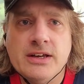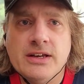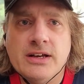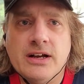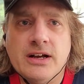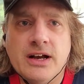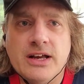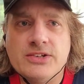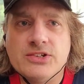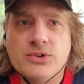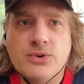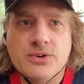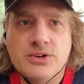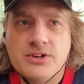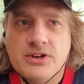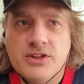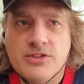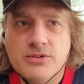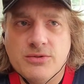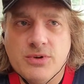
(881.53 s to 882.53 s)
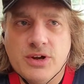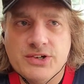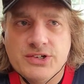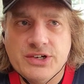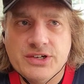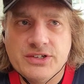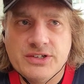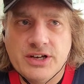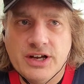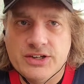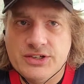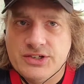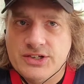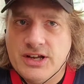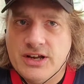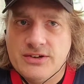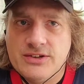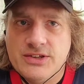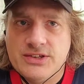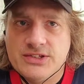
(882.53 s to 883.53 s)
I scored another rushing
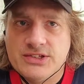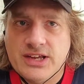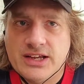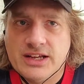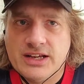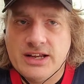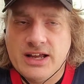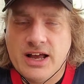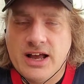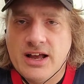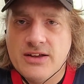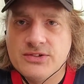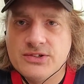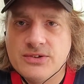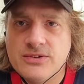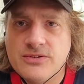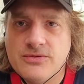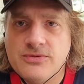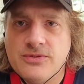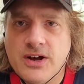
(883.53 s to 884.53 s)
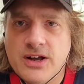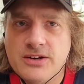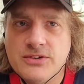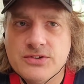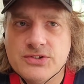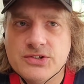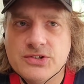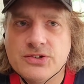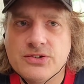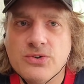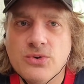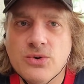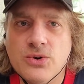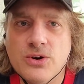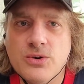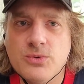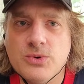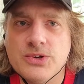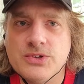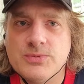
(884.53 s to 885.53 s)
touchdown in the second half. So the final score
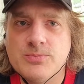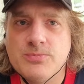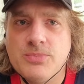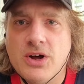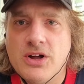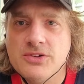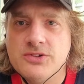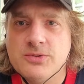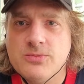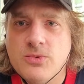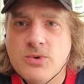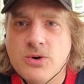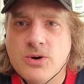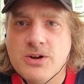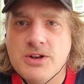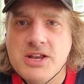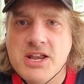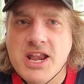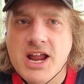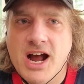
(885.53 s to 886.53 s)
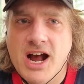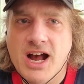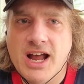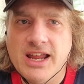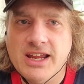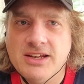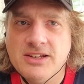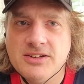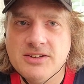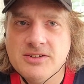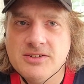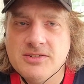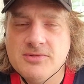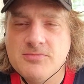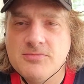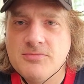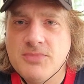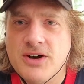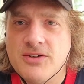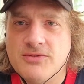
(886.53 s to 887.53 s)
was Baltimore 9,
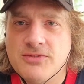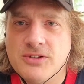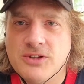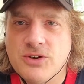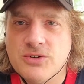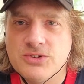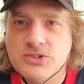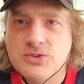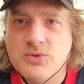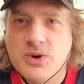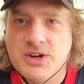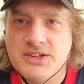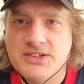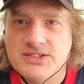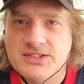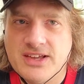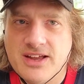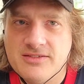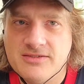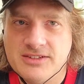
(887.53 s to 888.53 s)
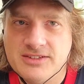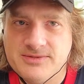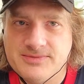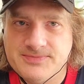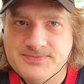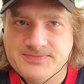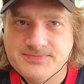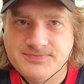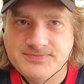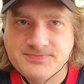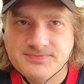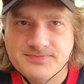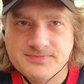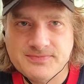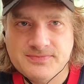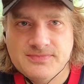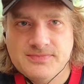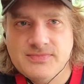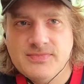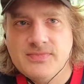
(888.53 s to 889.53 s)
Buffalo 27.
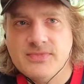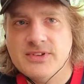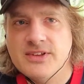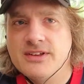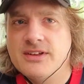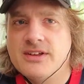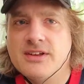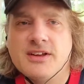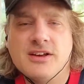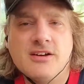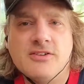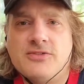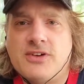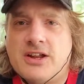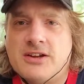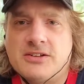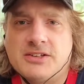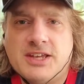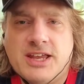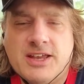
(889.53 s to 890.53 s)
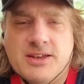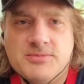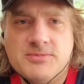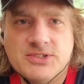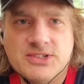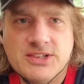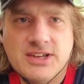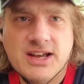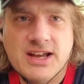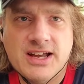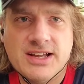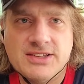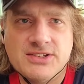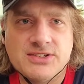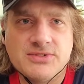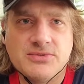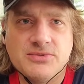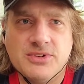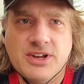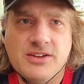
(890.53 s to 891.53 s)
Final game
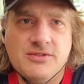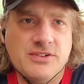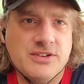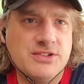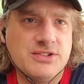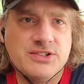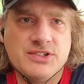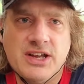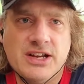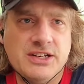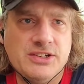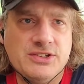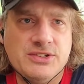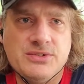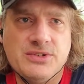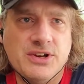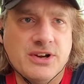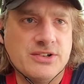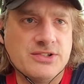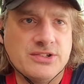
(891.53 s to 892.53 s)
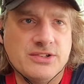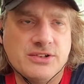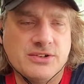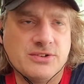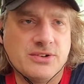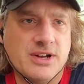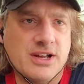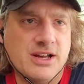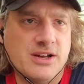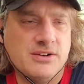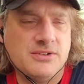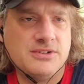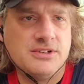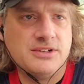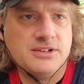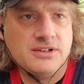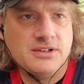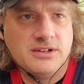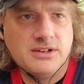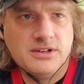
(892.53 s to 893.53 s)
stats: Ravens 92 yards on the ground,
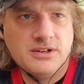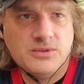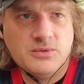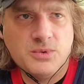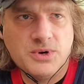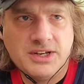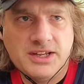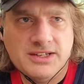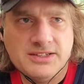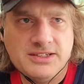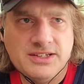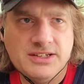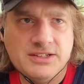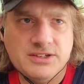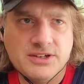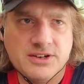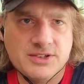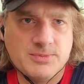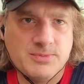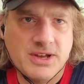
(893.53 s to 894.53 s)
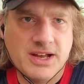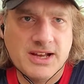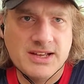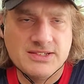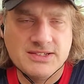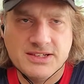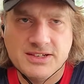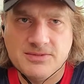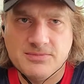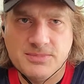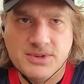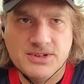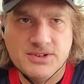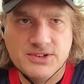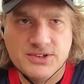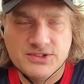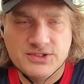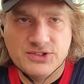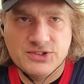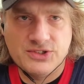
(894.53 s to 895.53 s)
118 yards passing.
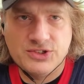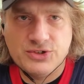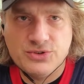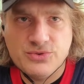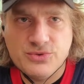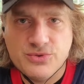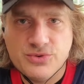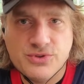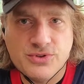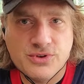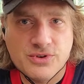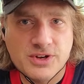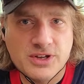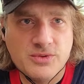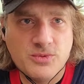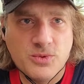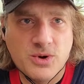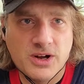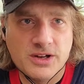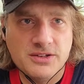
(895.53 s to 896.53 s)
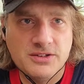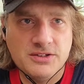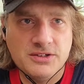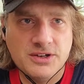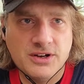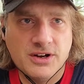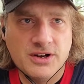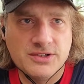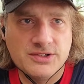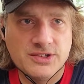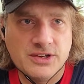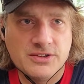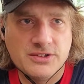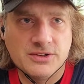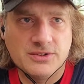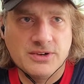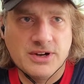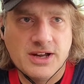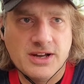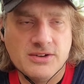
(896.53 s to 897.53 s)
Bills 231 yards on the
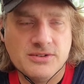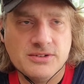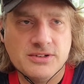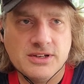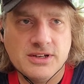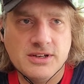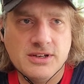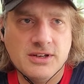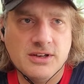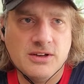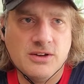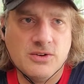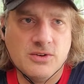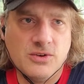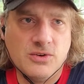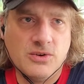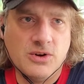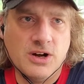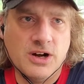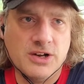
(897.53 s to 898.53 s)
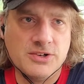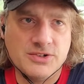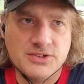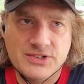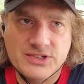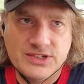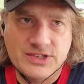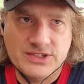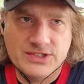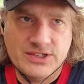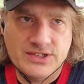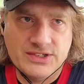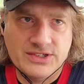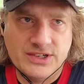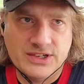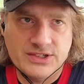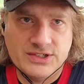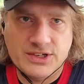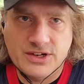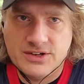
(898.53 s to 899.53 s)
ground,
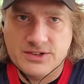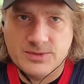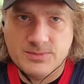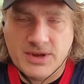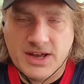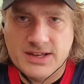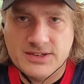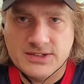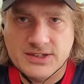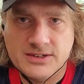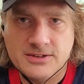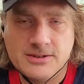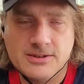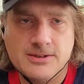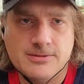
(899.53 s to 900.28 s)
166 yards passing.